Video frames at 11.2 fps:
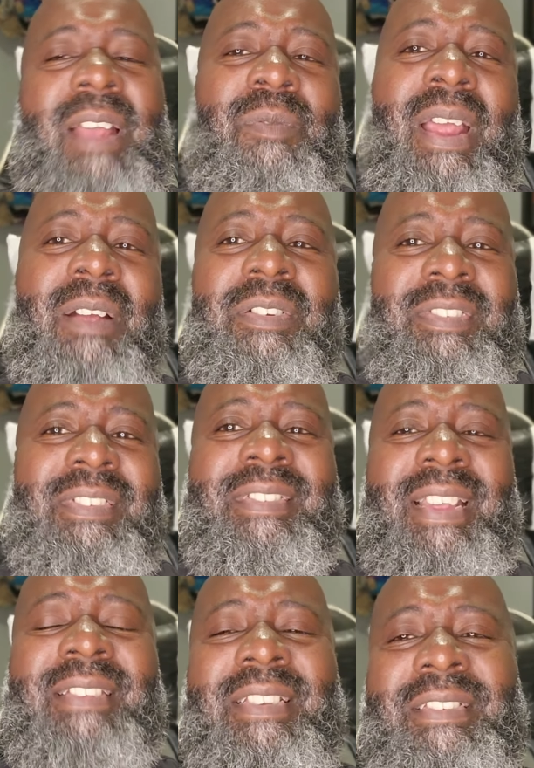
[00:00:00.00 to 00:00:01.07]
like Ryan Garcia
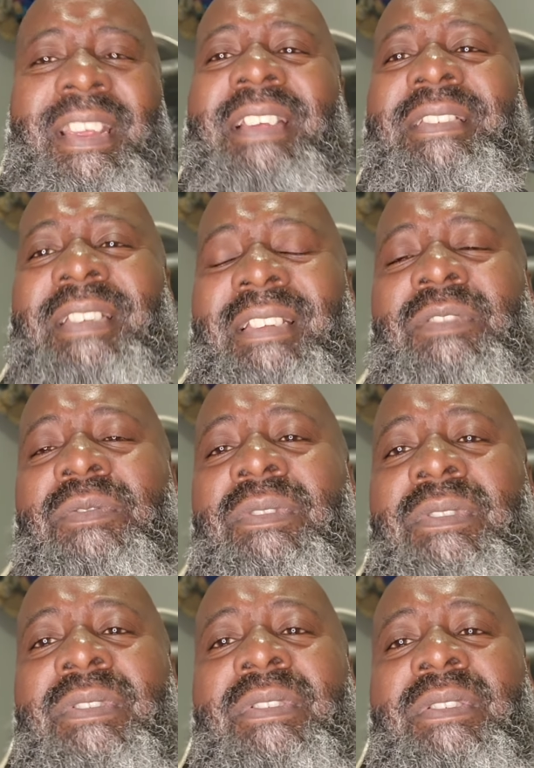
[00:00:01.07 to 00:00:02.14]
stands a chance against
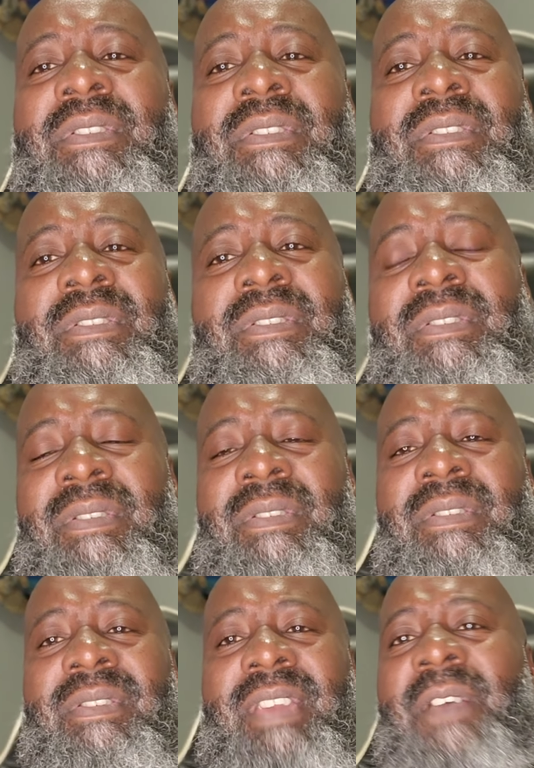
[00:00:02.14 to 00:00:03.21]

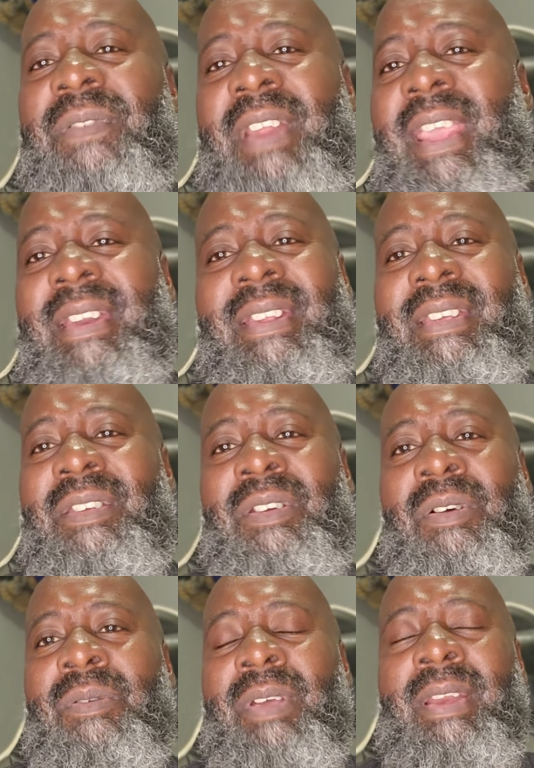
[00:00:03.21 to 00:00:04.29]
Devin Haney, you
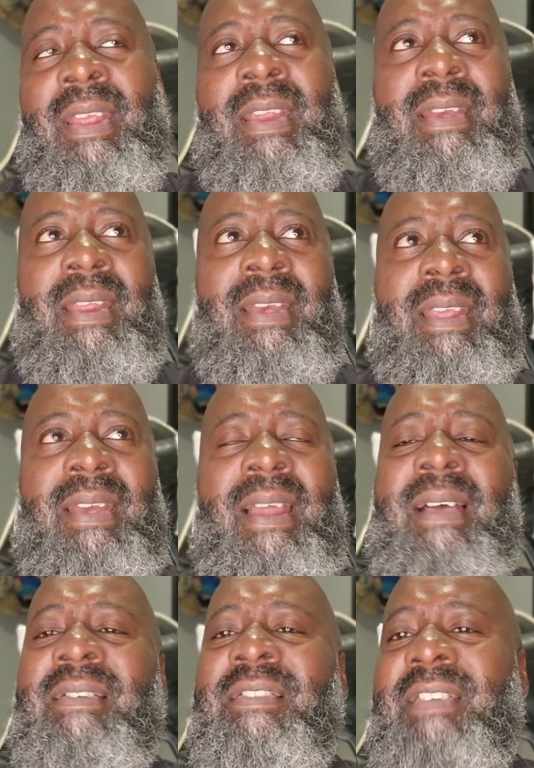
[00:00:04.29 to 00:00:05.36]
know? And
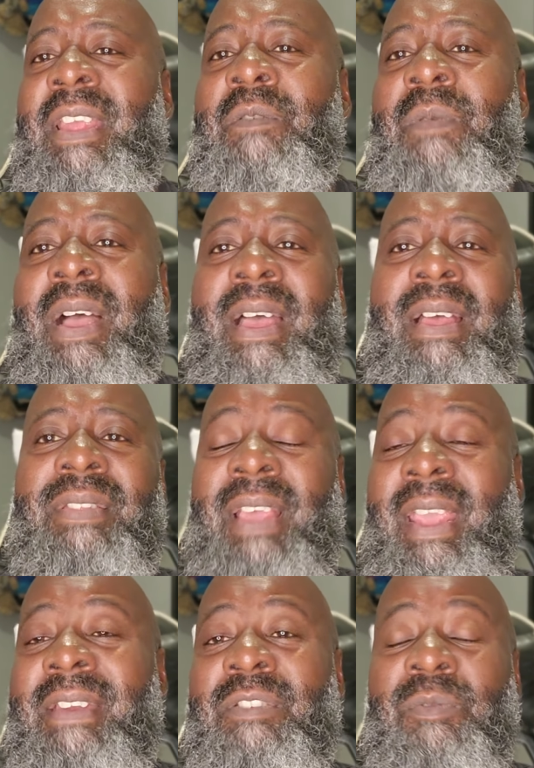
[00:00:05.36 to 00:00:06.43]
I understand why the
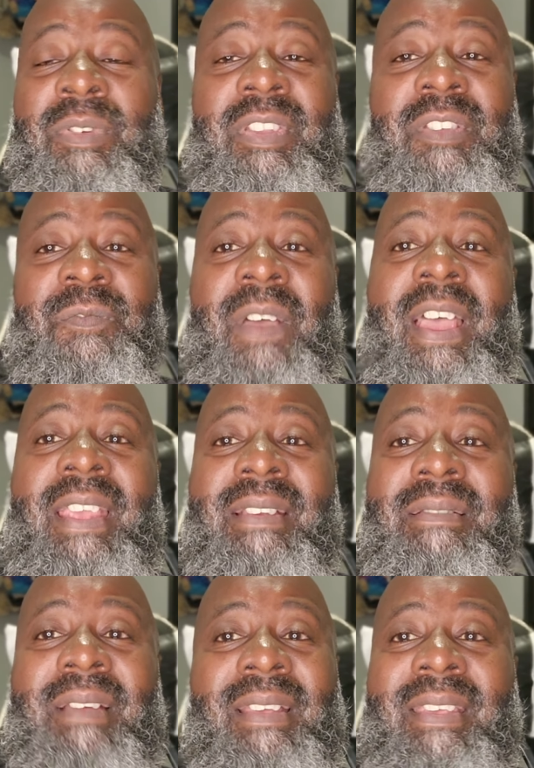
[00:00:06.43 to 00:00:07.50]
Haneys want this
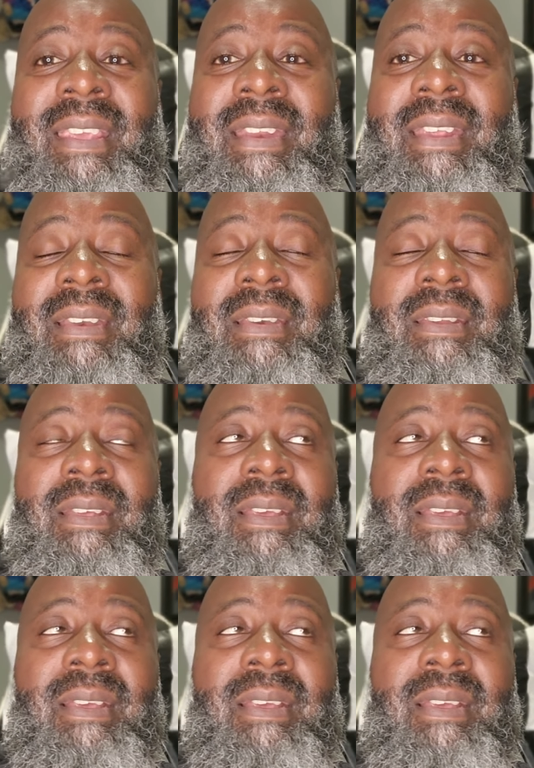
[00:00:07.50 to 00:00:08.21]
fight. I get it.